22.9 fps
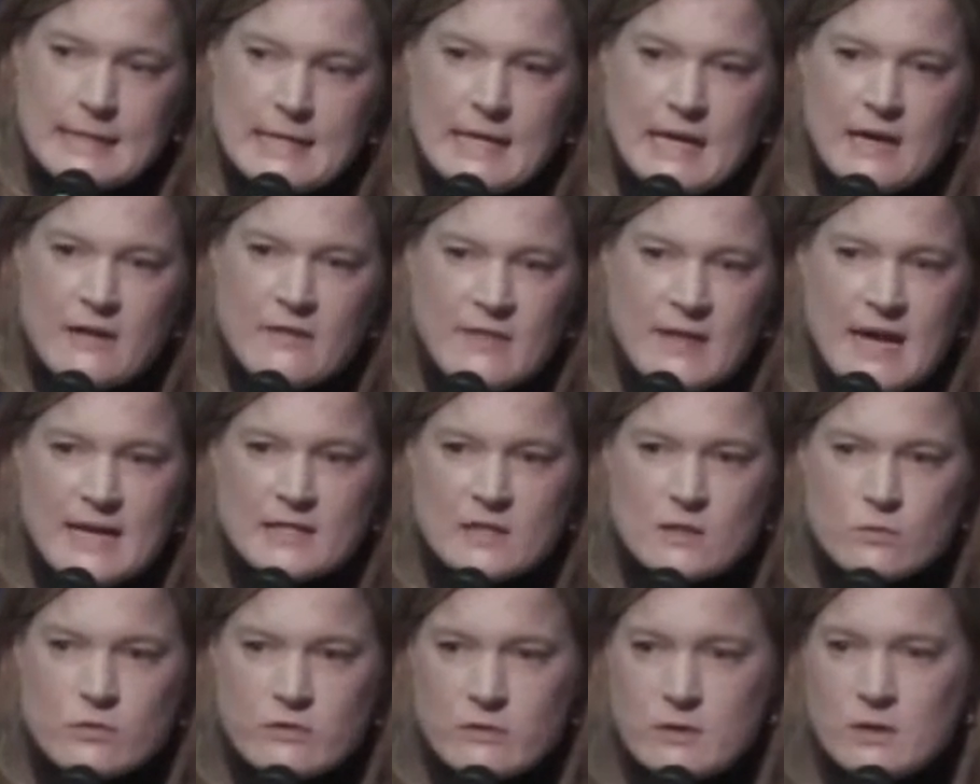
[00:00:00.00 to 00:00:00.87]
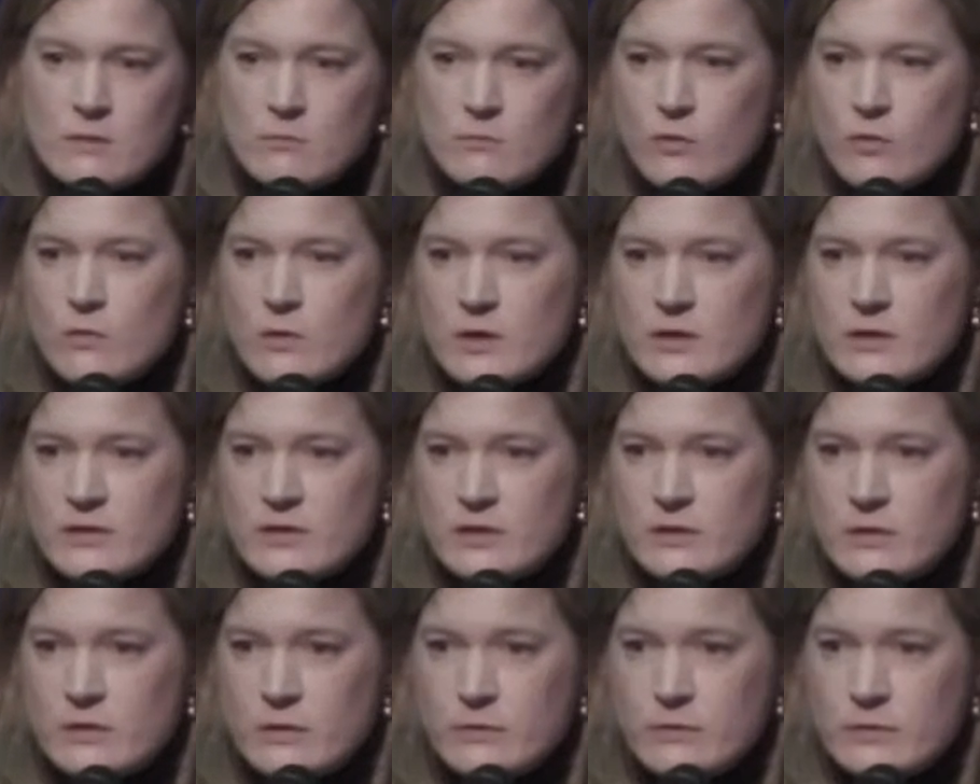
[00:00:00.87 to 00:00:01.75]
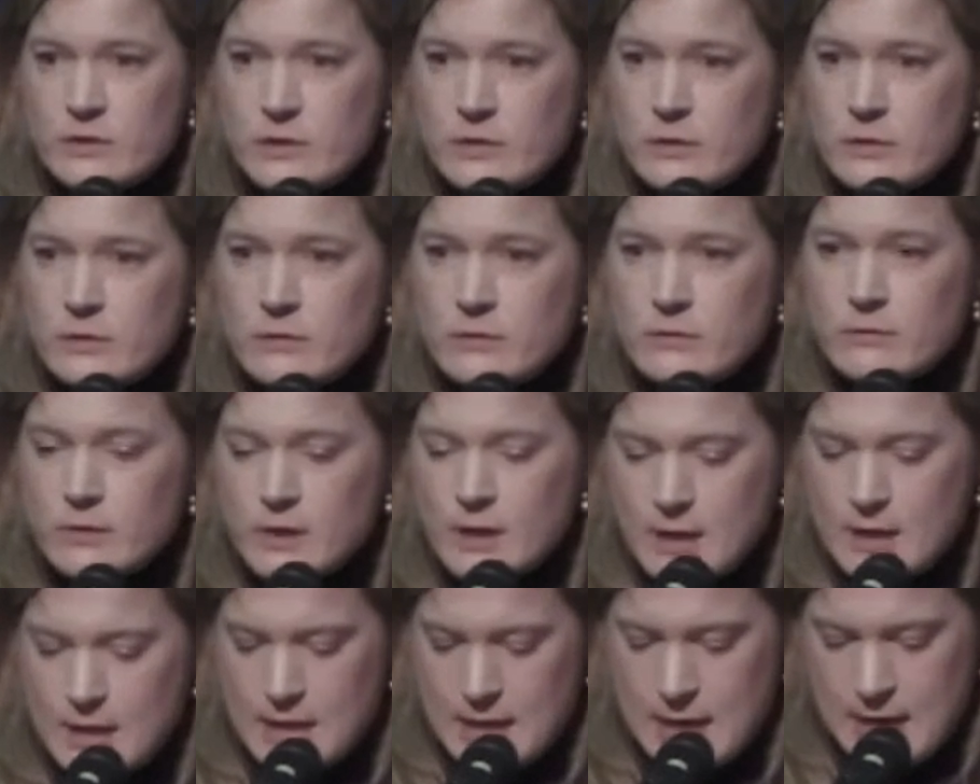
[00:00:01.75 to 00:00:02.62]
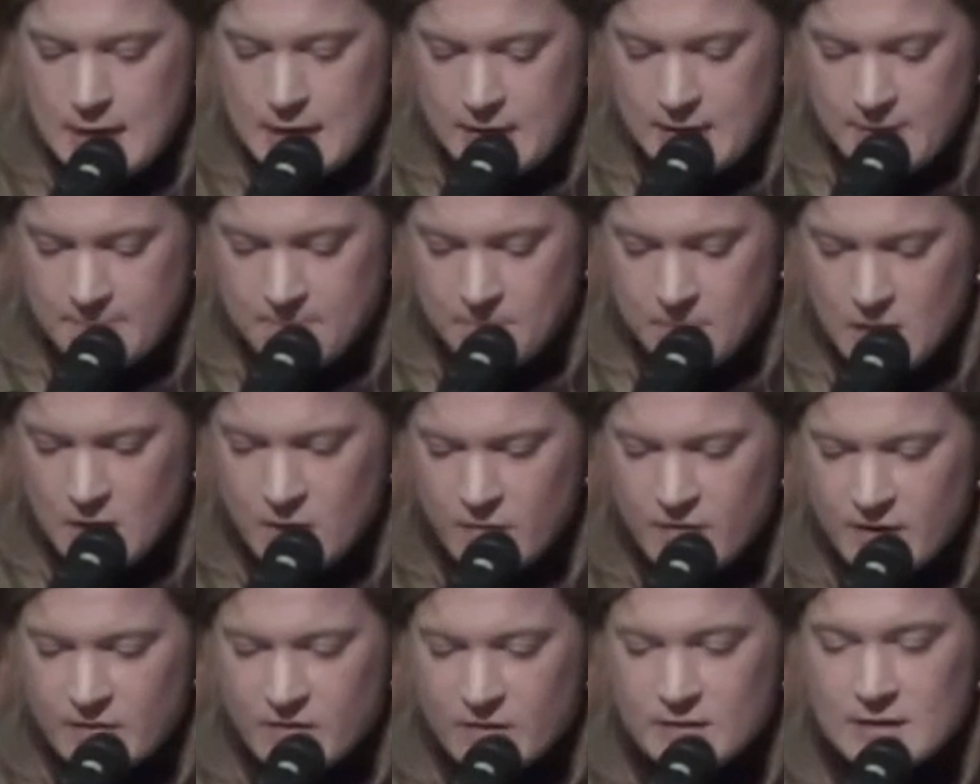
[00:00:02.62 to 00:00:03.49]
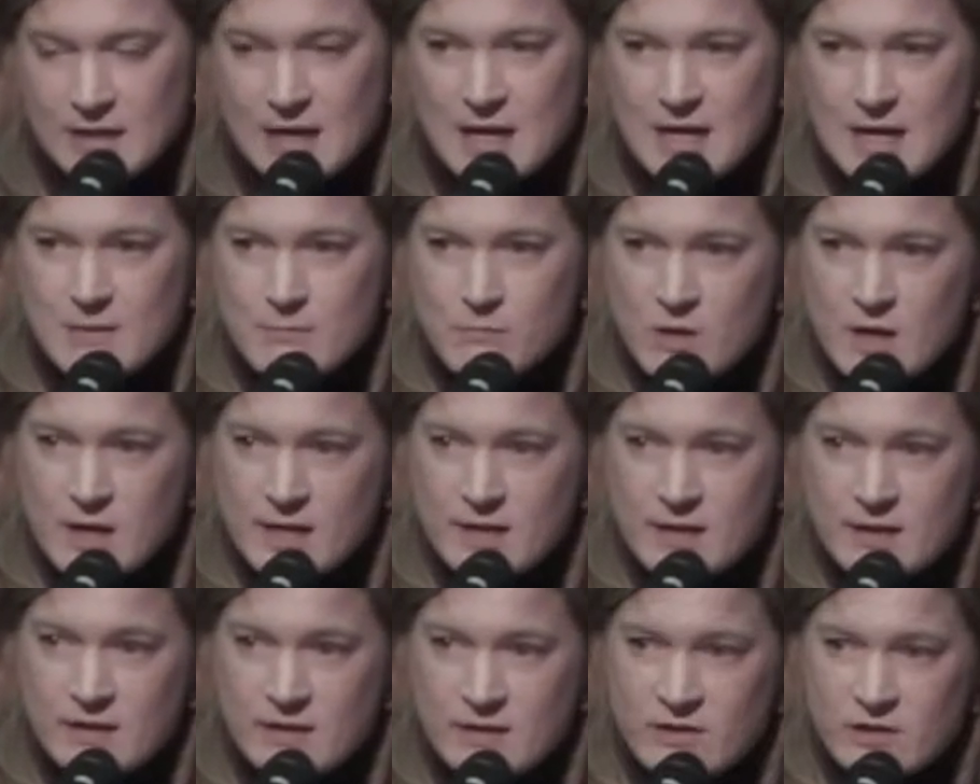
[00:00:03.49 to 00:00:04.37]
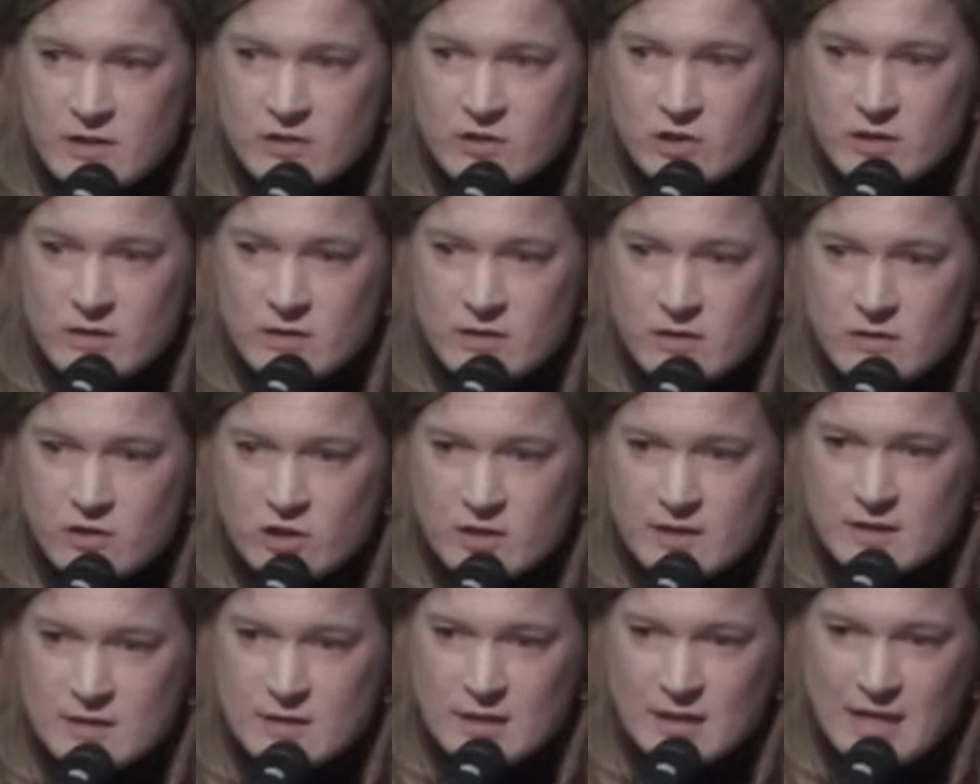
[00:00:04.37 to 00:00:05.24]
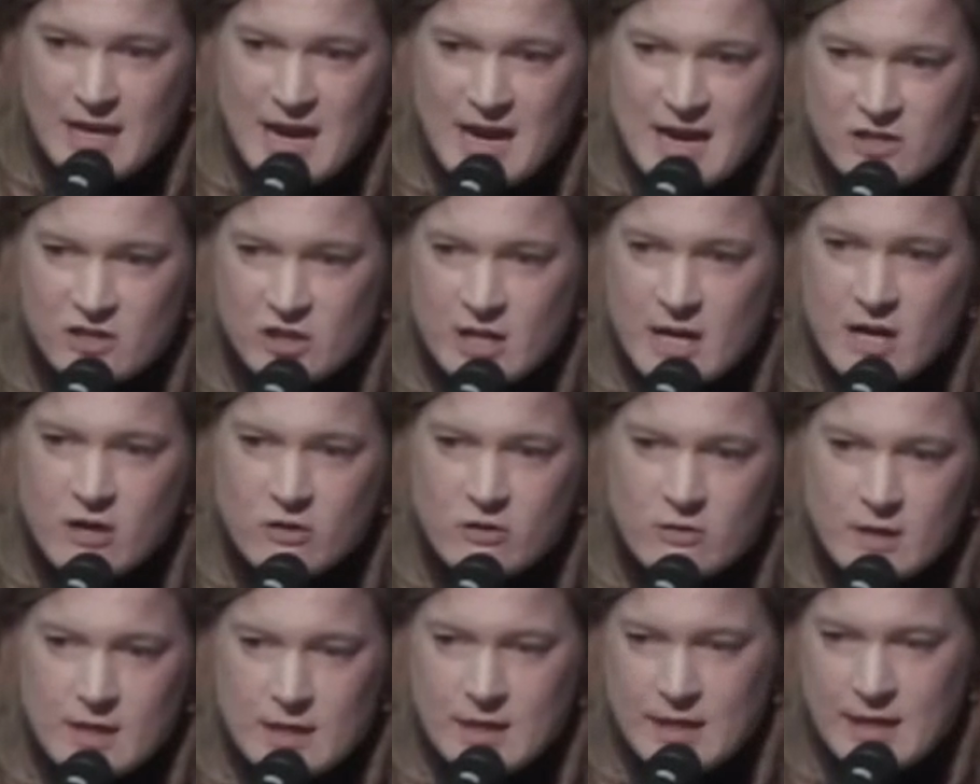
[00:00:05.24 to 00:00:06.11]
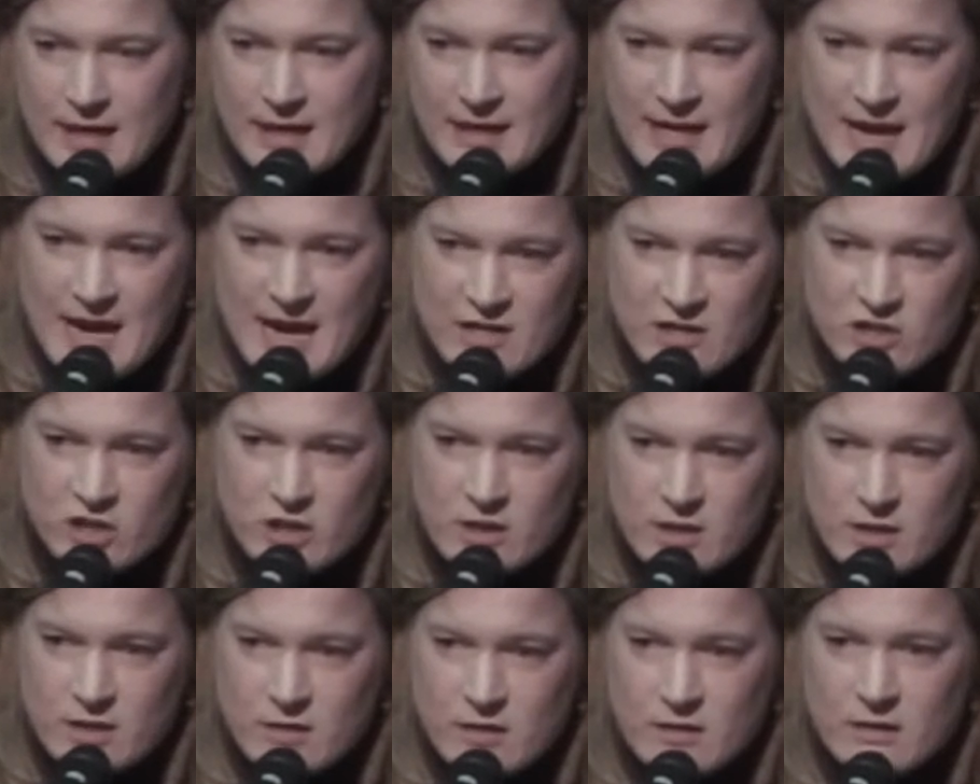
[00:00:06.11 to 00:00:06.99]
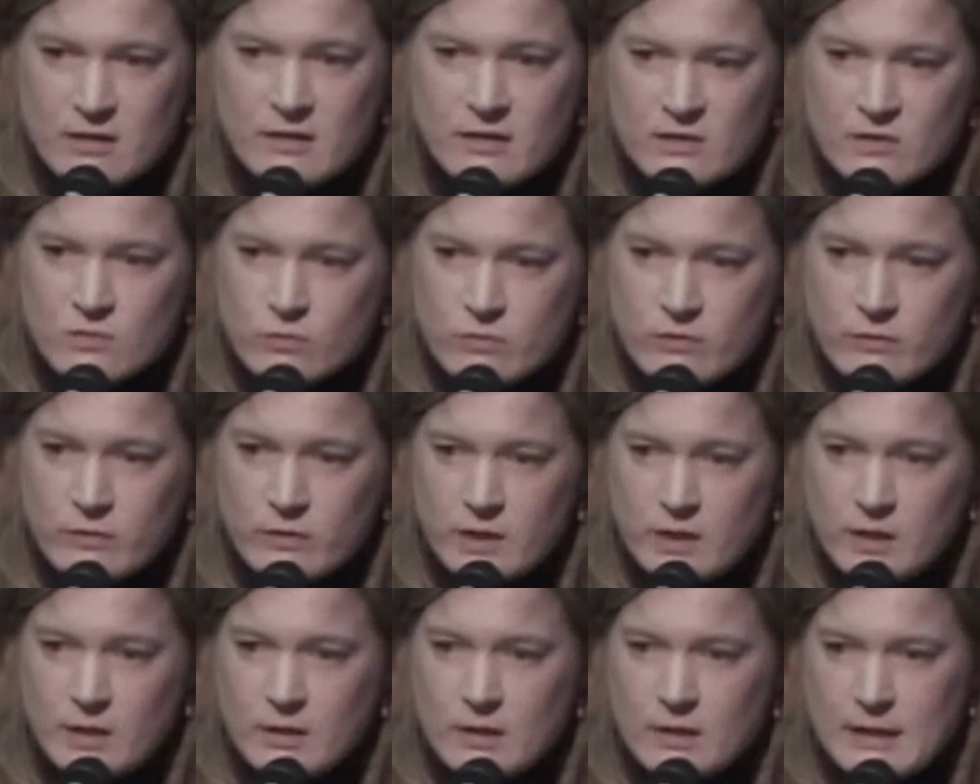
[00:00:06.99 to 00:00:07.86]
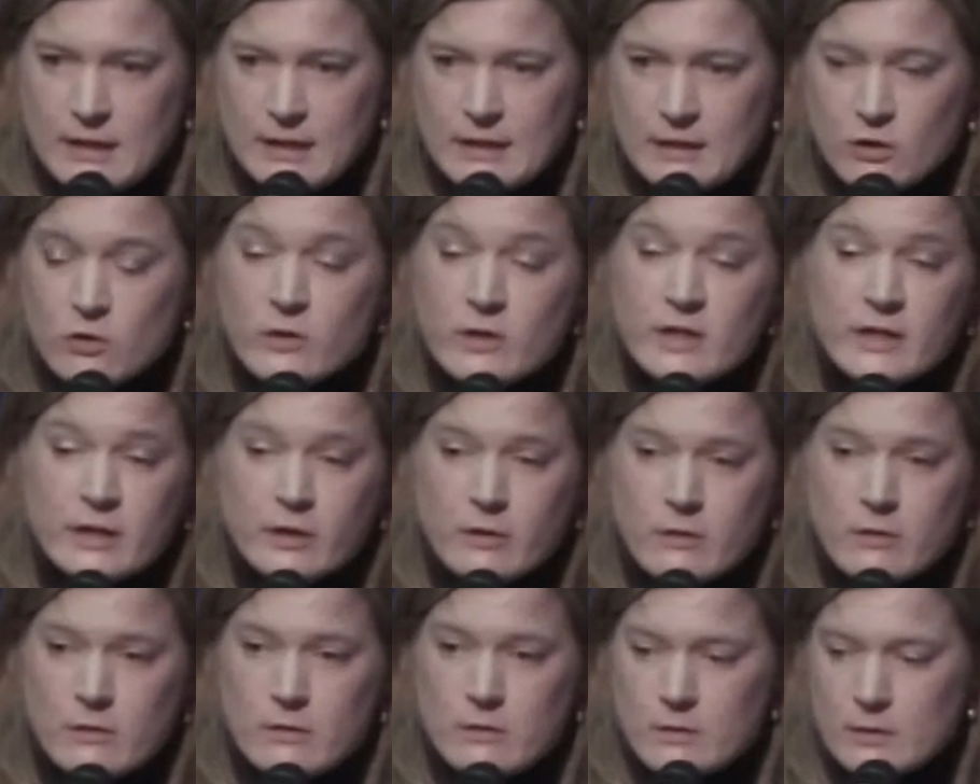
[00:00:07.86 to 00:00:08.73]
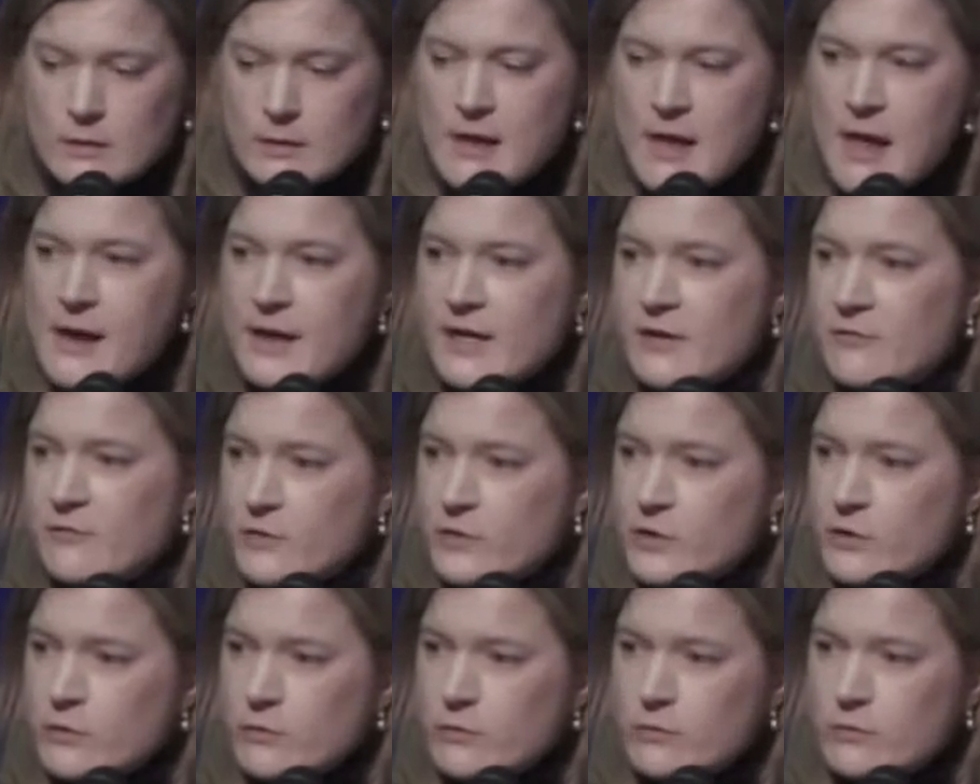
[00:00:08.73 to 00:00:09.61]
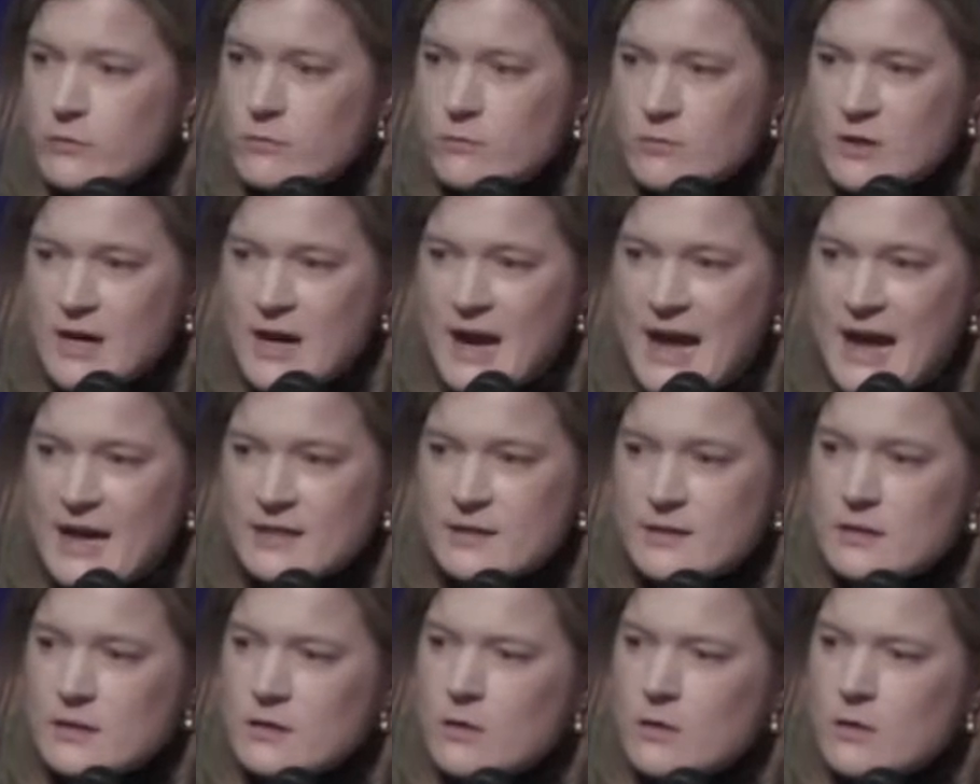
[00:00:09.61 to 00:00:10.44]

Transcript: And that's really important to know too, that the timeline, in addition to just the cash out and cash in, is really critical. If you were asked,